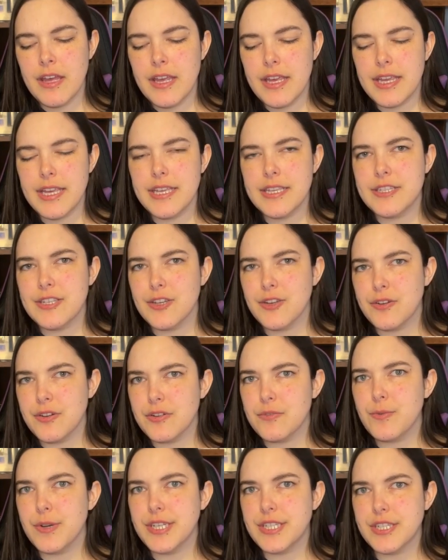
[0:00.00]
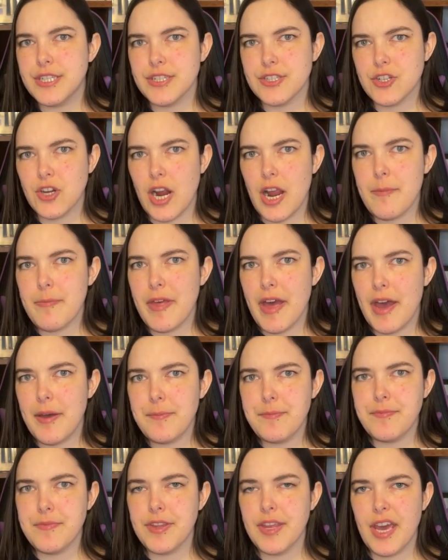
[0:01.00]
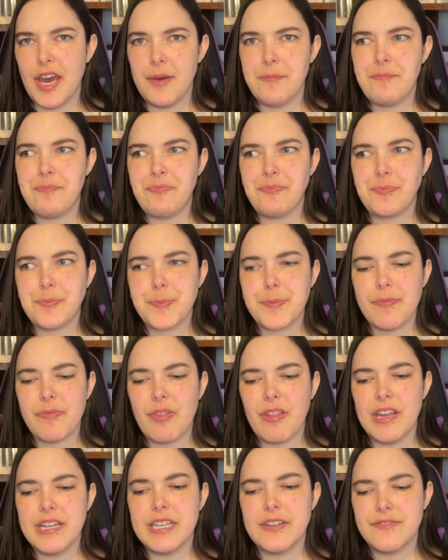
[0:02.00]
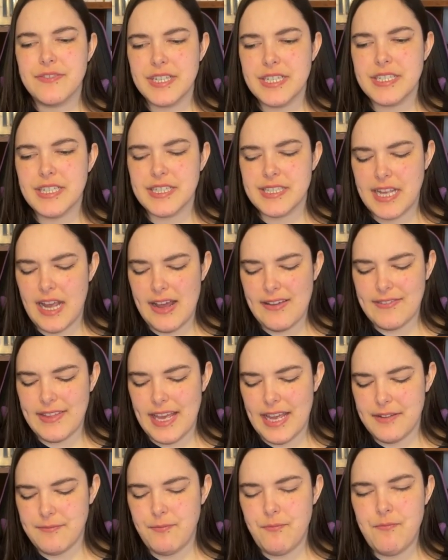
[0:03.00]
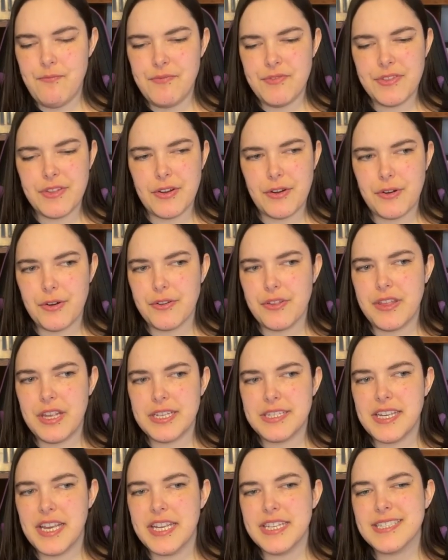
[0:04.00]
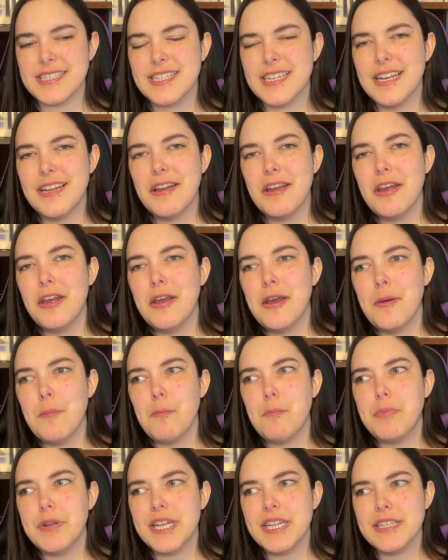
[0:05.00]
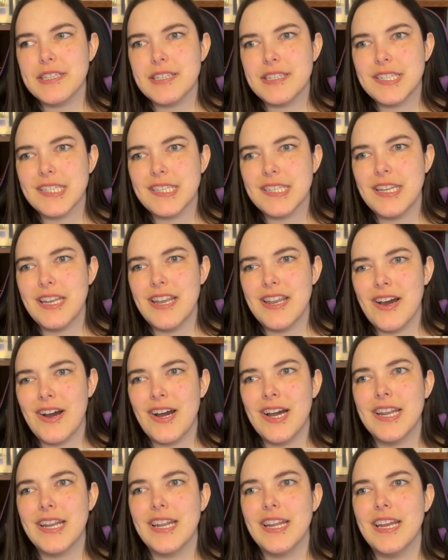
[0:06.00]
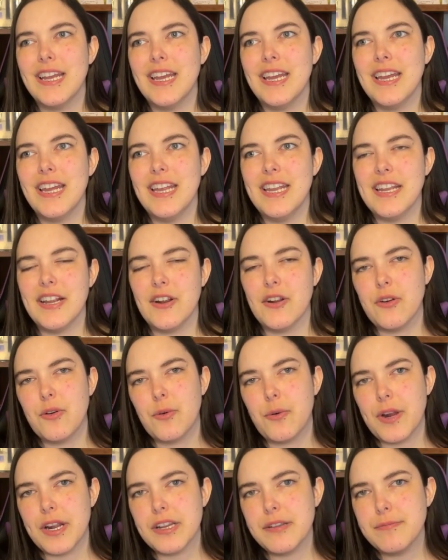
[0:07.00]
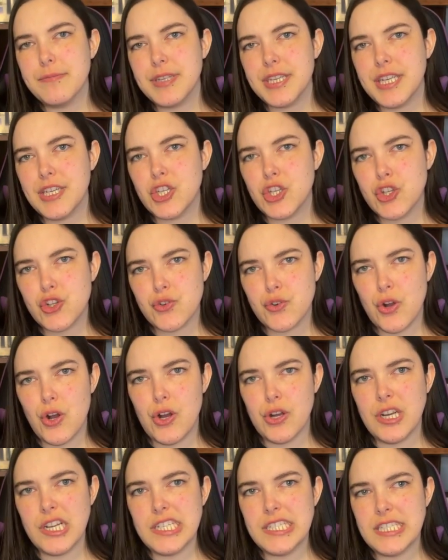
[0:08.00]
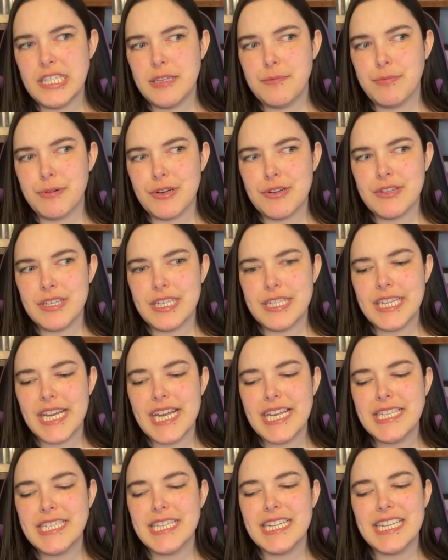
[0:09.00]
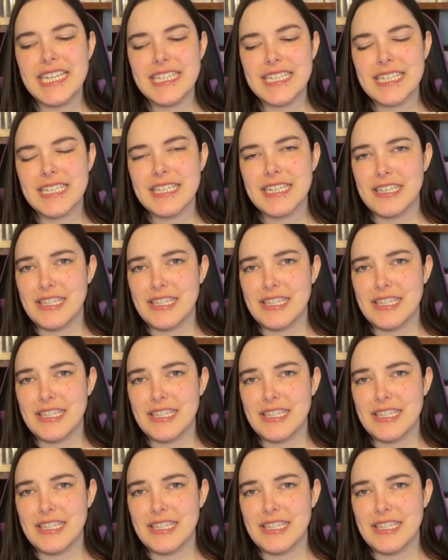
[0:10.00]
is a good way to describe that. Yeah, it definitely does have that earthy taste, but it's not an incredibly strong, deep earthy taste. It is a little